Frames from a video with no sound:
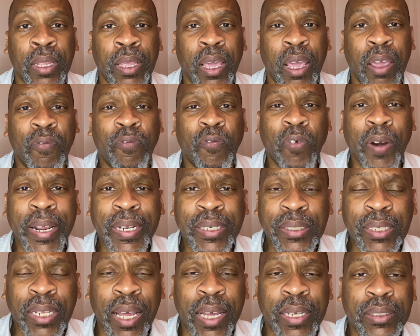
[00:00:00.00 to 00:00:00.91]
And
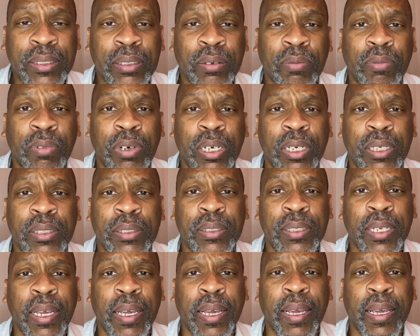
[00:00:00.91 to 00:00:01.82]
Frank Tyson
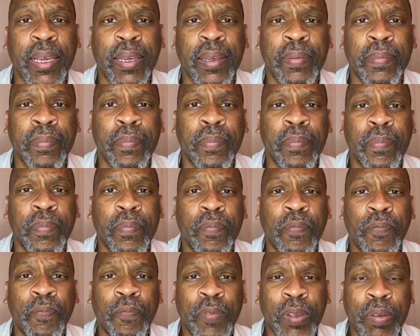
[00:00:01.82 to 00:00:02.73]
was a
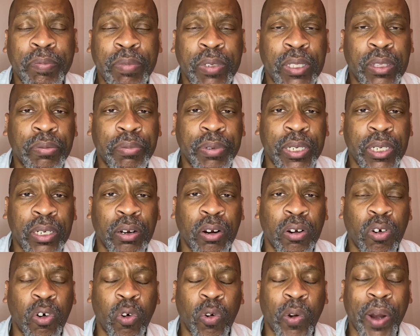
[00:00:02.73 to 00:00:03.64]

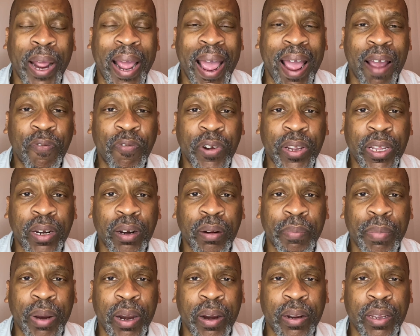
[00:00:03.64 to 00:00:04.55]
53-year-old
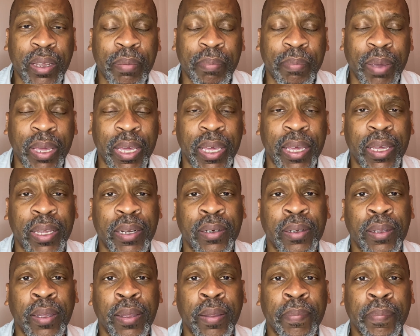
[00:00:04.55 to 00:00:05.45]
African-American man.
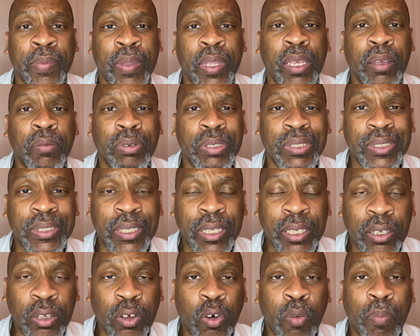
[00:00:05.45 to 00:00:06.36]
He was
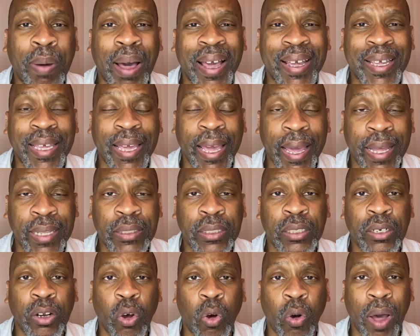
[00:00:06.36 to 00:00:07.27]
killed by
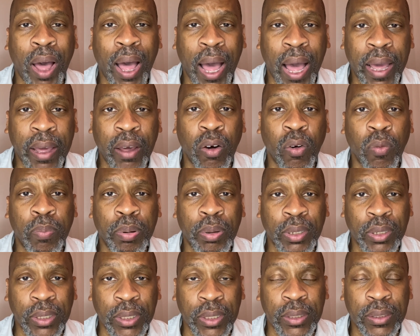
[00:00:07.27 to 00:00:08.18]
Canton, Ohio
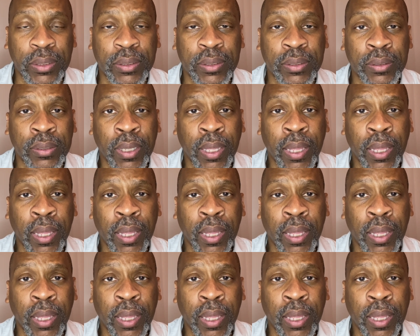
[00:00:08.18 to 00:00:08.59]
police.